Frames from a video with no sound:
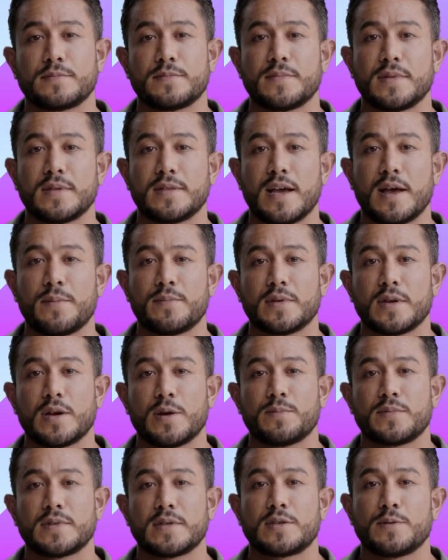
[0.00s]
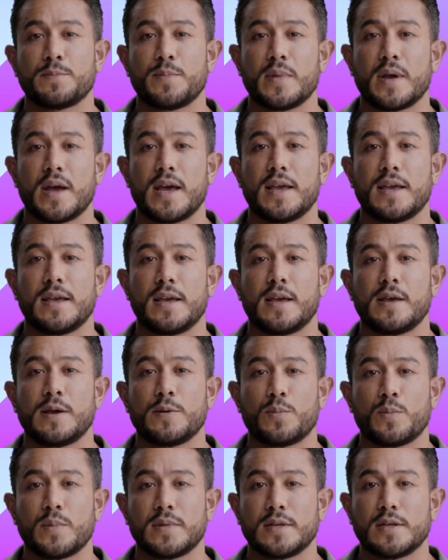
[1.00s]
The depth comes into play
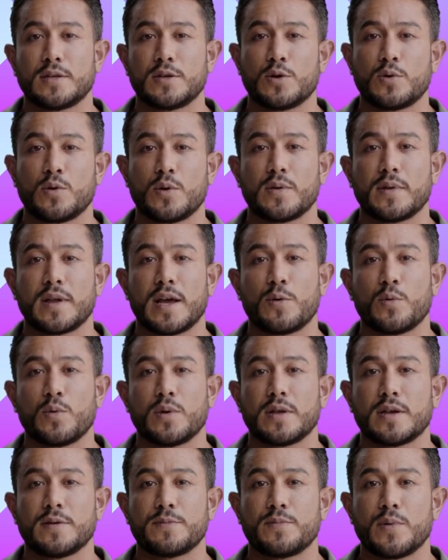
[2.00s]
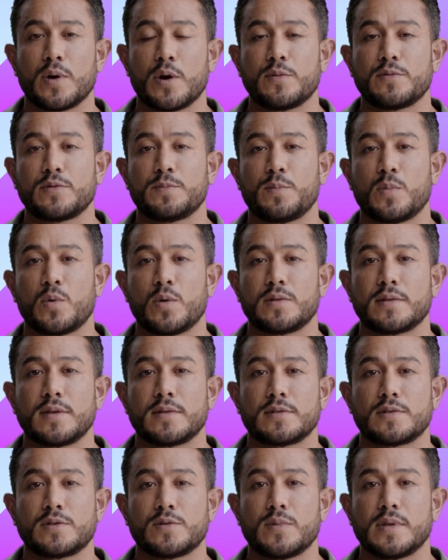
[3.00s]
when the neural network involves more
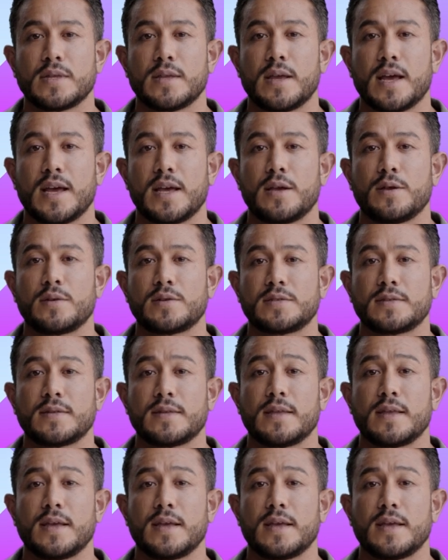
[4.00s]
than 3 layers,